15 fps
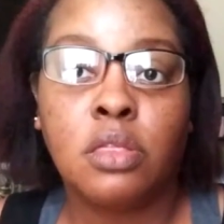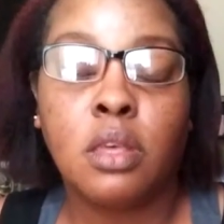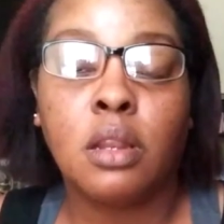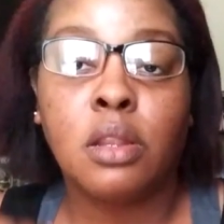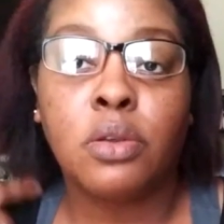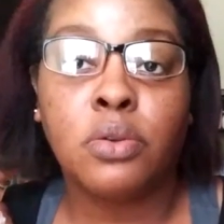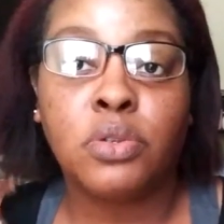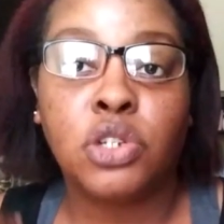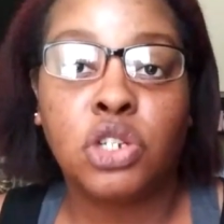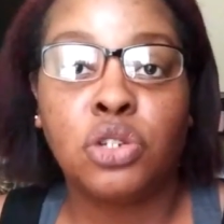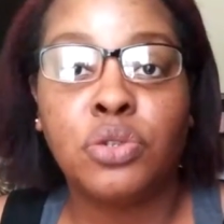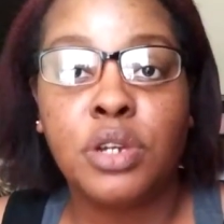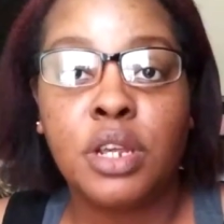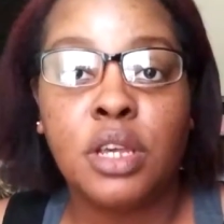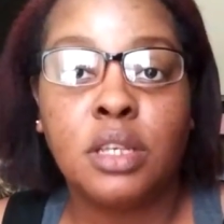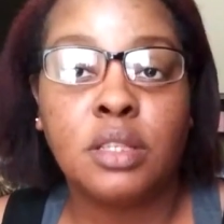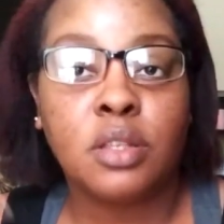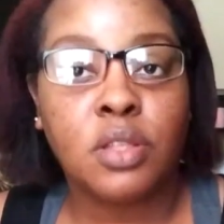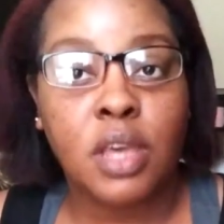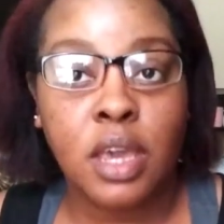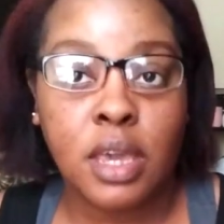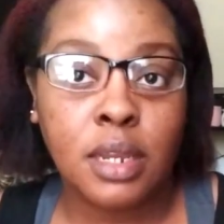the little string so
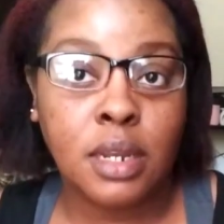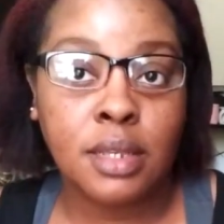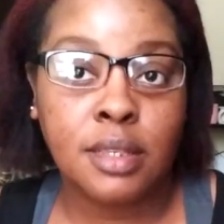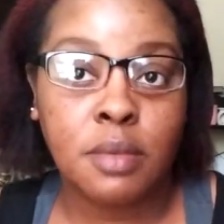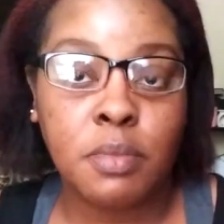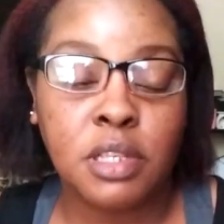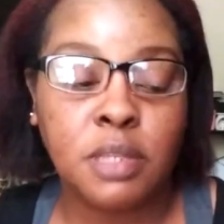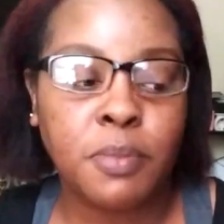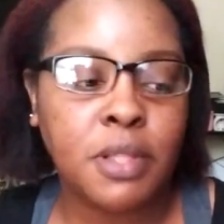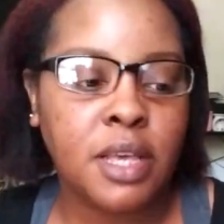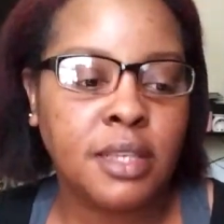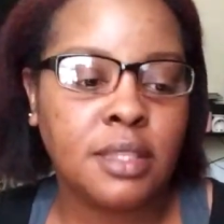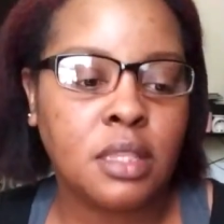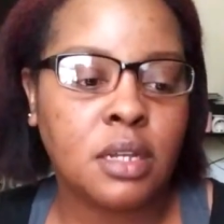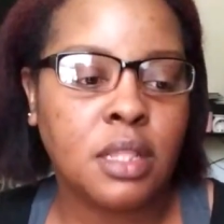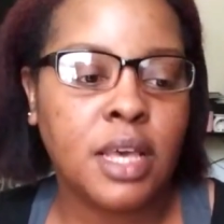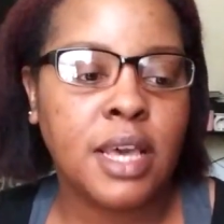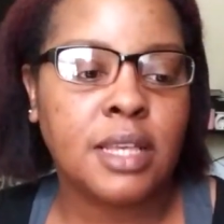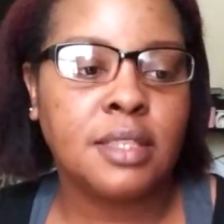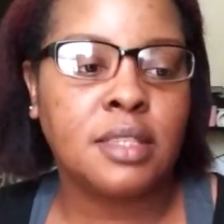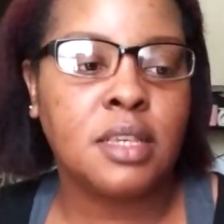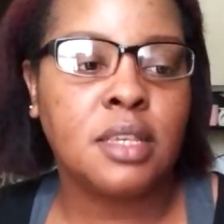that he doesn't misplace the
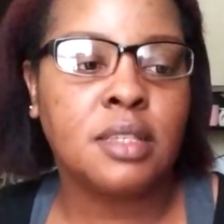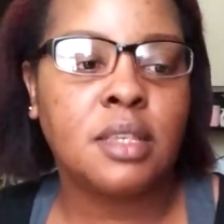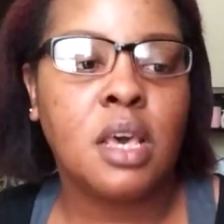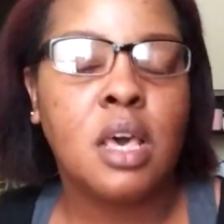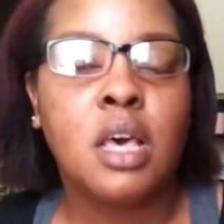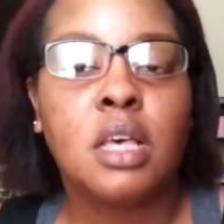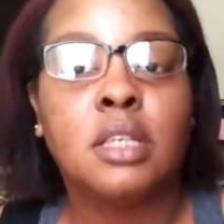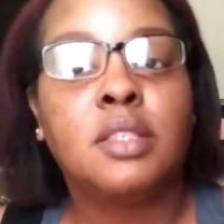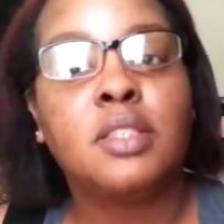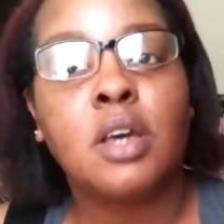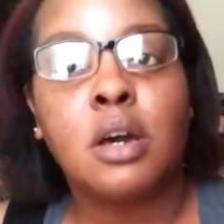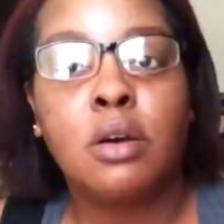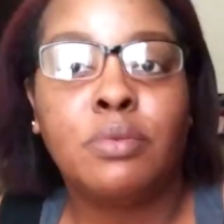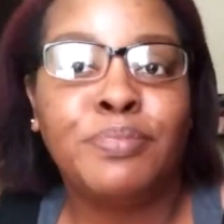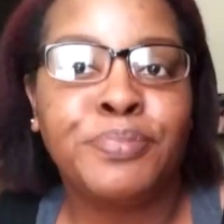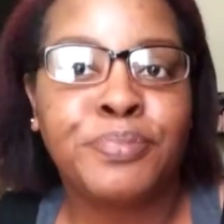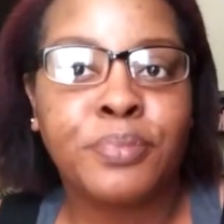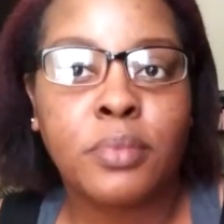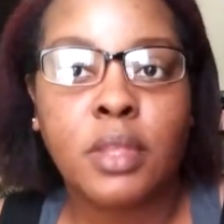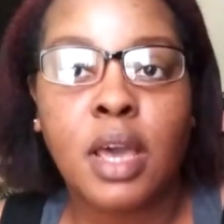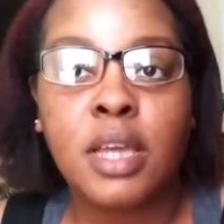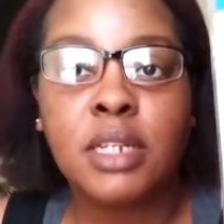glasses. So
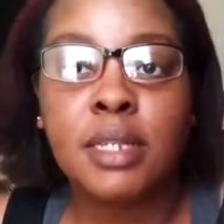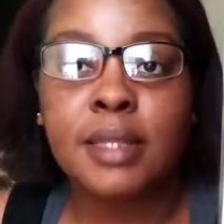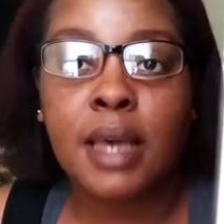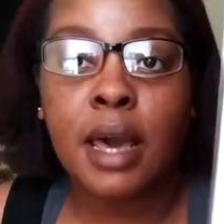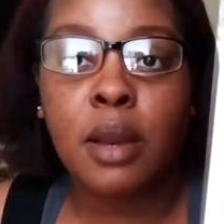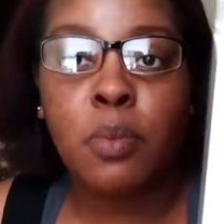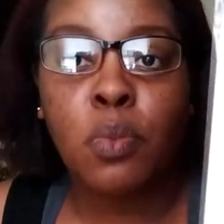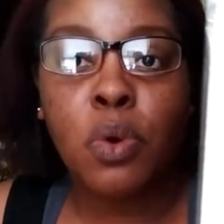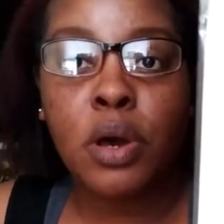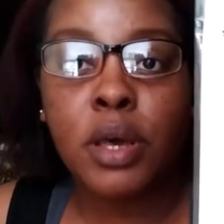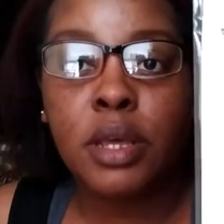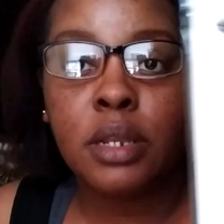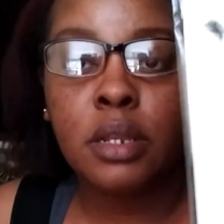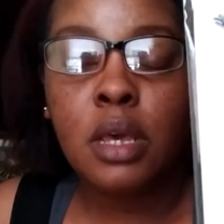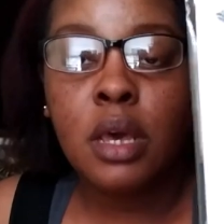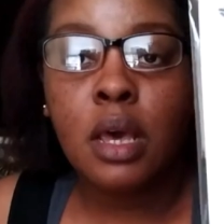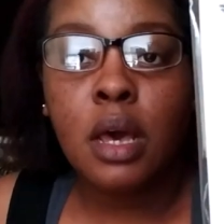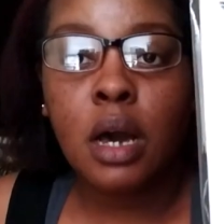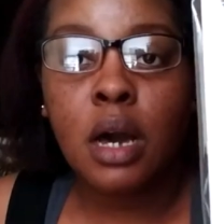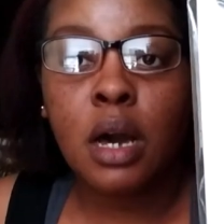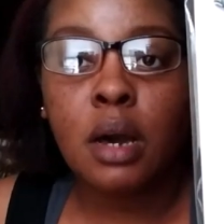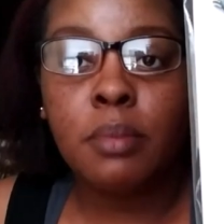I just got him one.
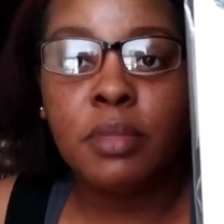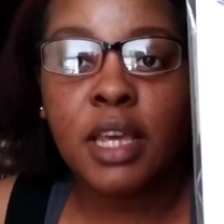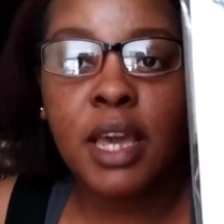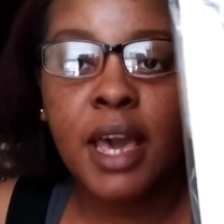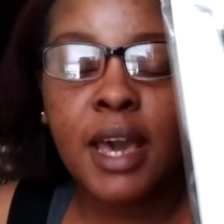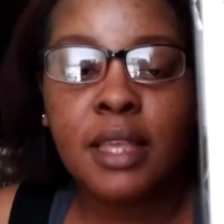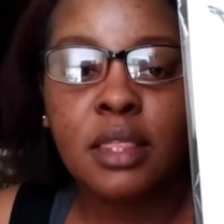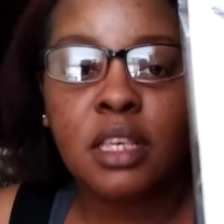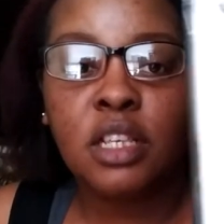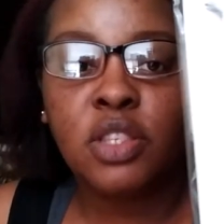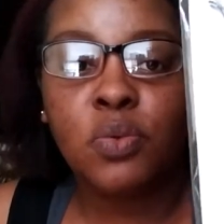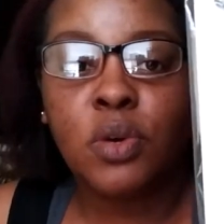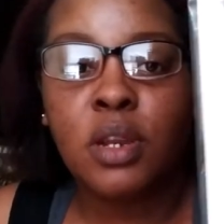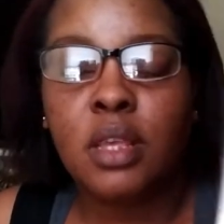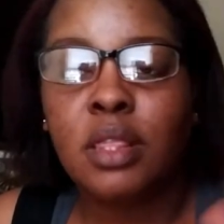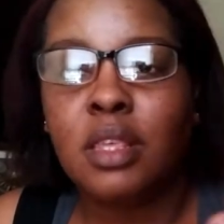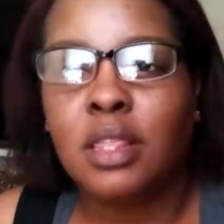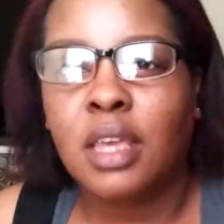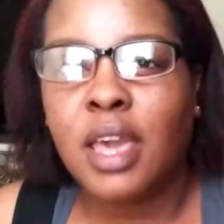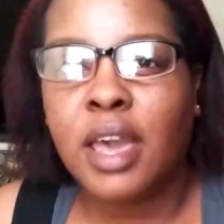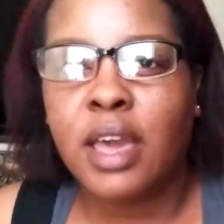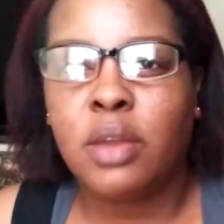Um, they had this one and then
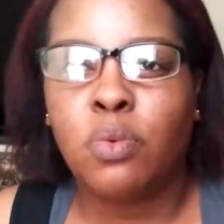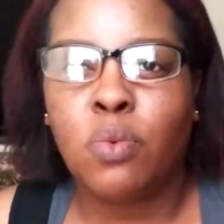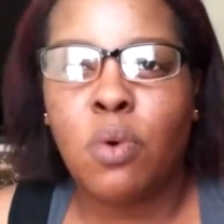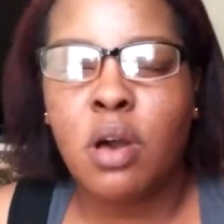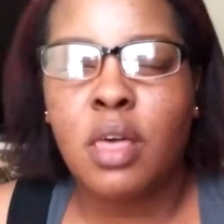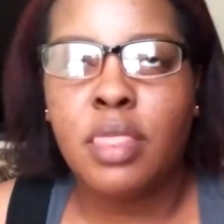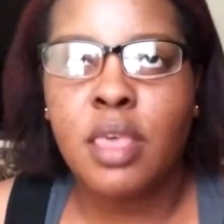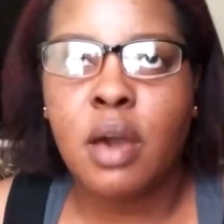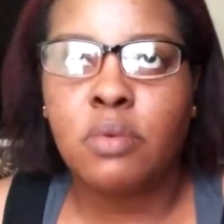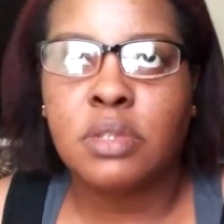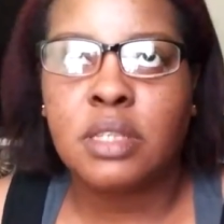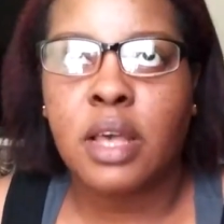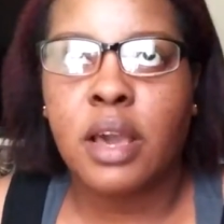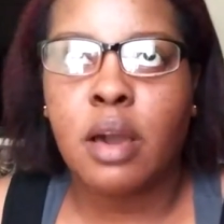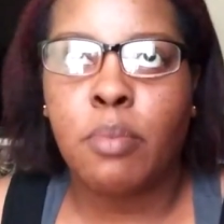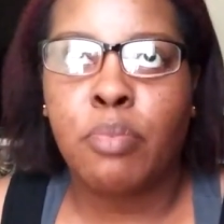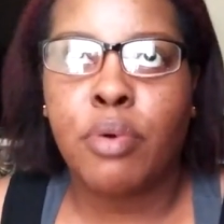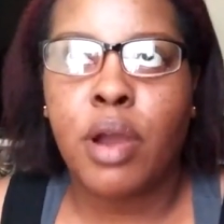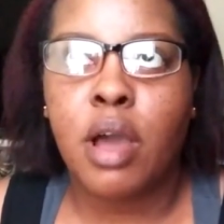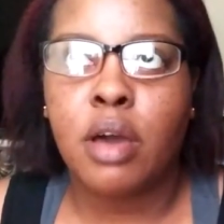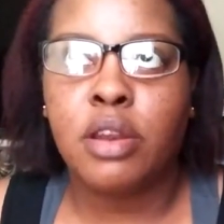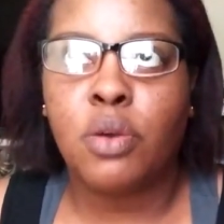they had one that was like a
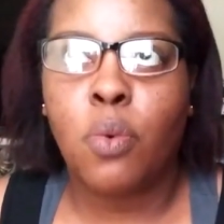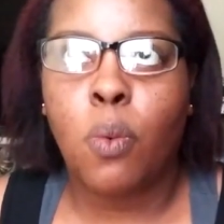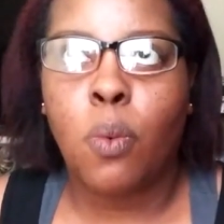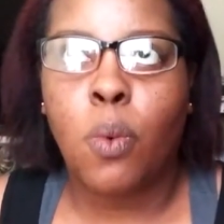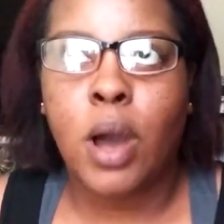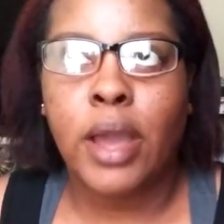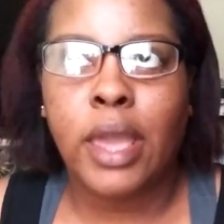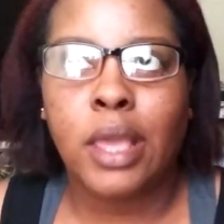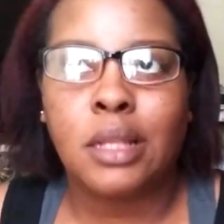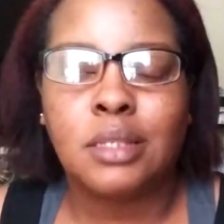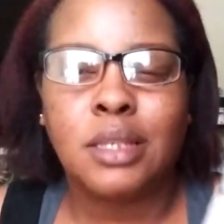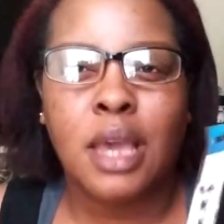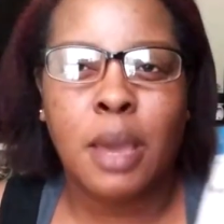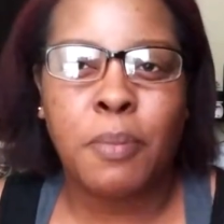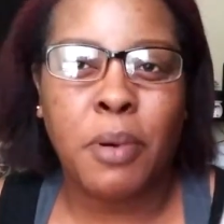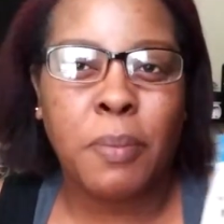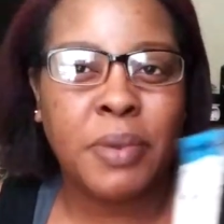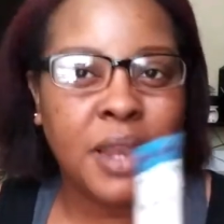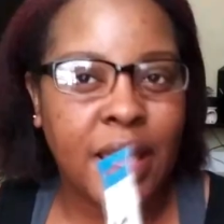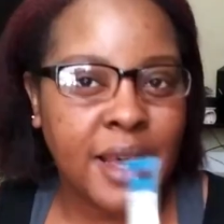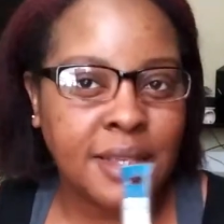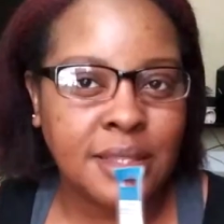brown and white type of
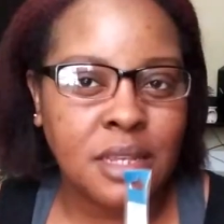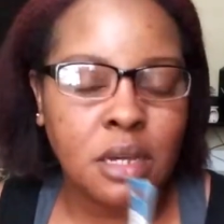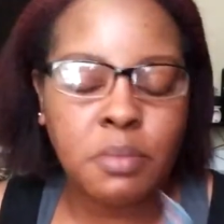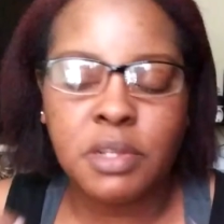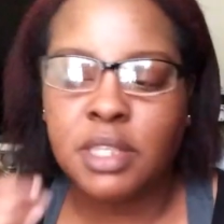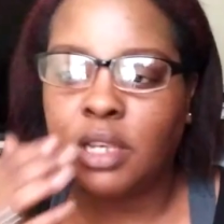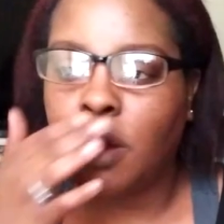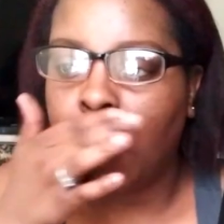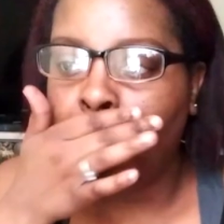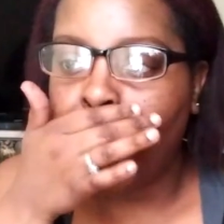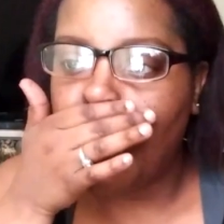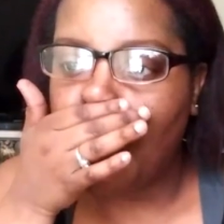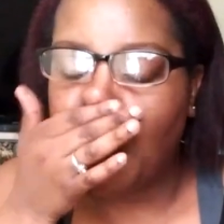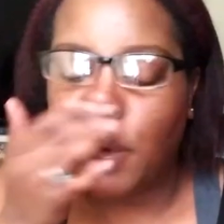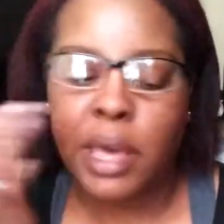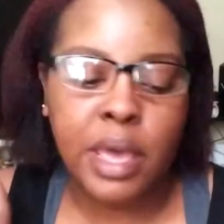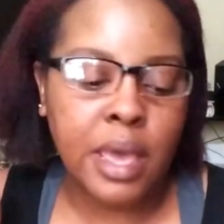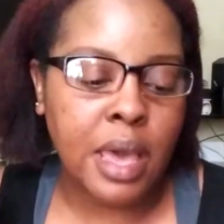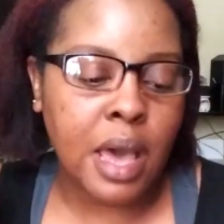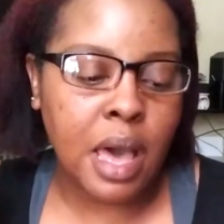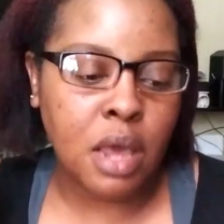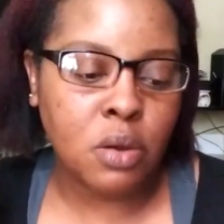plastic material.
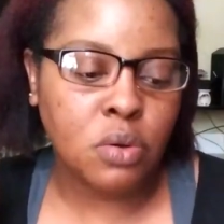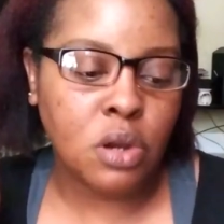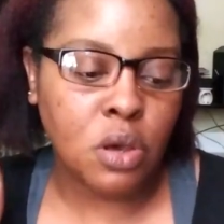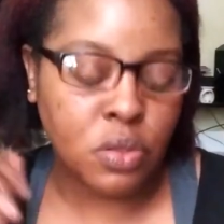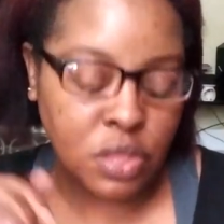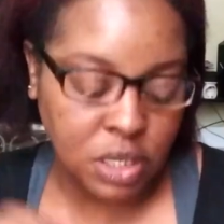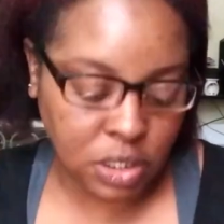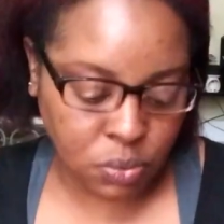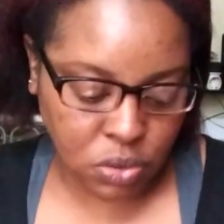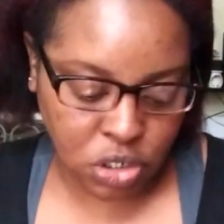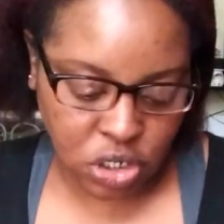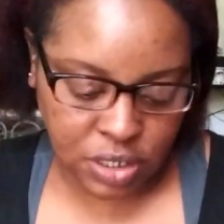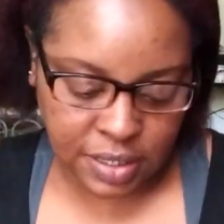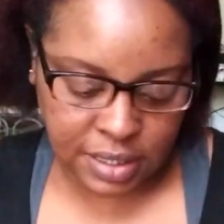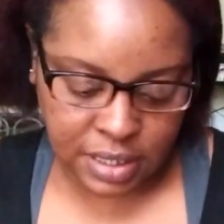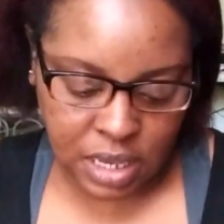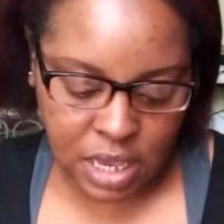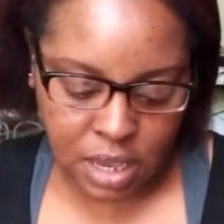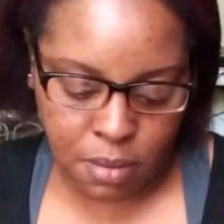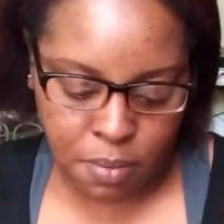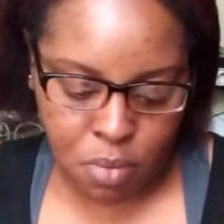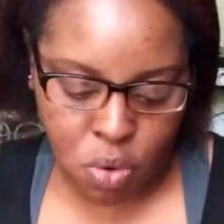But I don't know. This one just
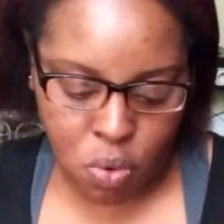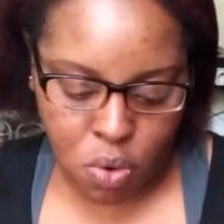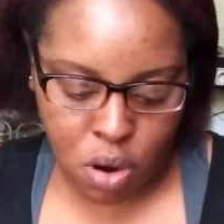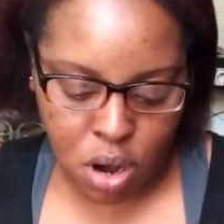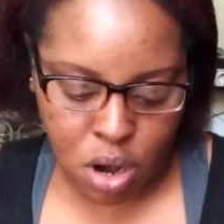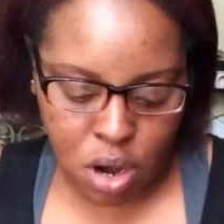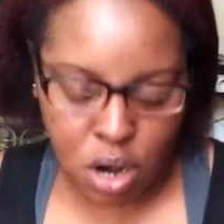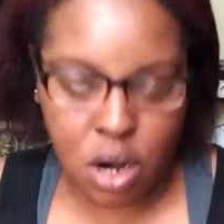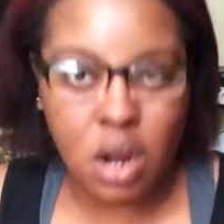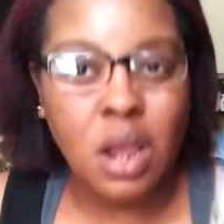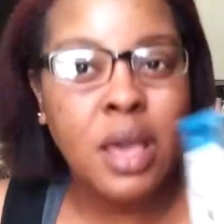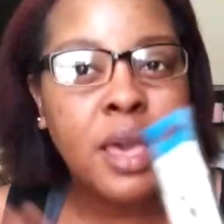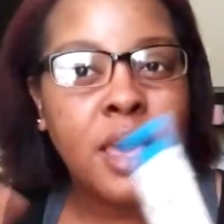seemed more